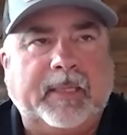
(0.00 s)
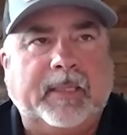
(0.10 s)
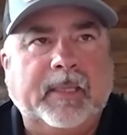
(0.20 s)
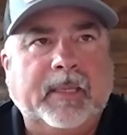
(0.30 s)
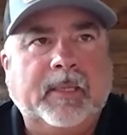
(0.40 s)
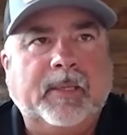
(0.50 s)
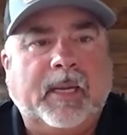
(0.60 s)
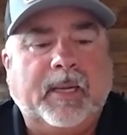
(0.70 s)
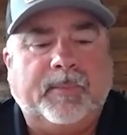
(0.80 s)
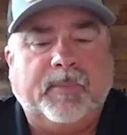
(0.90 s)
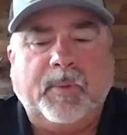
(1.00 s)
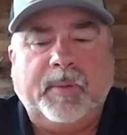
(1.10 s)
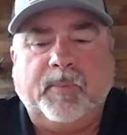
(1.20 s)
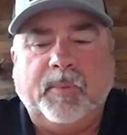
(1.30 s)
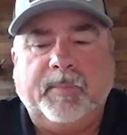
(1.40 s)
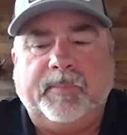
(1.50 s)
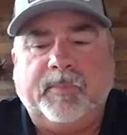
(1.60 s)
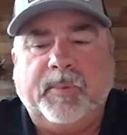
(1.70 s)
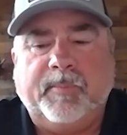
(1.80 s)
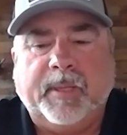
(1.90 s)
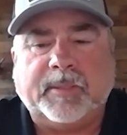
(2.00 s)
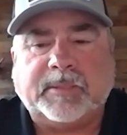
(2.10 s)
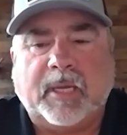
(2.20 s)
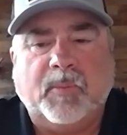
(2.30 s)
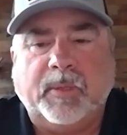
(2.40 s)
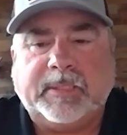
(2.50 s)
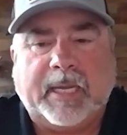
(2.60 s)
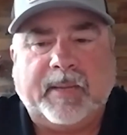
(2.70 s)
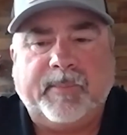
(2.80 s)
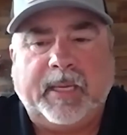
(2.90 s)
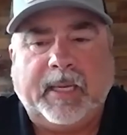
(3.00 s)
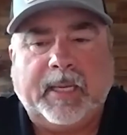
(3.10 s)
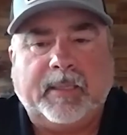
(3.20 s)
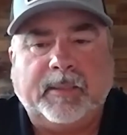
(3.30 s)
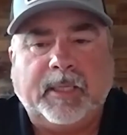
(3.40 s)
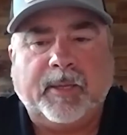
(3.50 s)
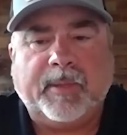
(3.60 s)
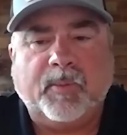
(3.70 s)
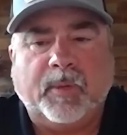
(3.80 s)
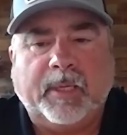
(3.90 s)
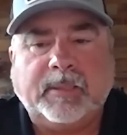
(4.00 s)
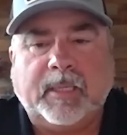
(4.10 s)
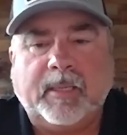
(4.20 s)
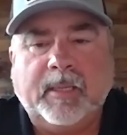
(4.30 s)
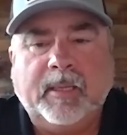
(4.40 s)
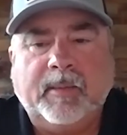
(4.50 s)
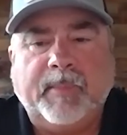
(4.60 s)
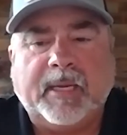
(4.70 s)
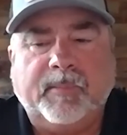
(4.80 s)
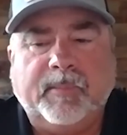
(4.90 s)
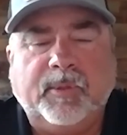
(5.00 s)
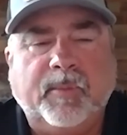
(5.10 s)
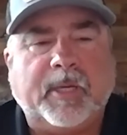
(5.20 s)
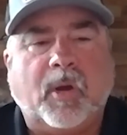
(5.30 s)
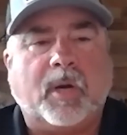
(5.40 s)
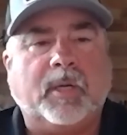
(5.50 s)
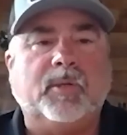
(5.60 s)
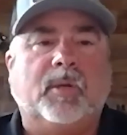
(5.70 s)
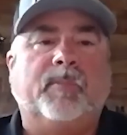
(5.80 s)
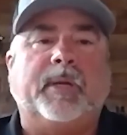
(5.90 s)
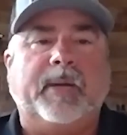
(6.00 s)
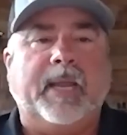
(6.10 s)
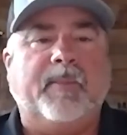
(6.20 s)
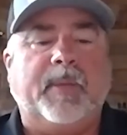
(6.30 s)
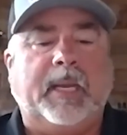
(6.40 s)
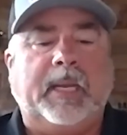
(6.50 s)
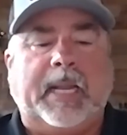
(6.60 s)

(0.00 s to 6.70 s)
And we built this home one time and, they wanted to do a big article and put our name in it.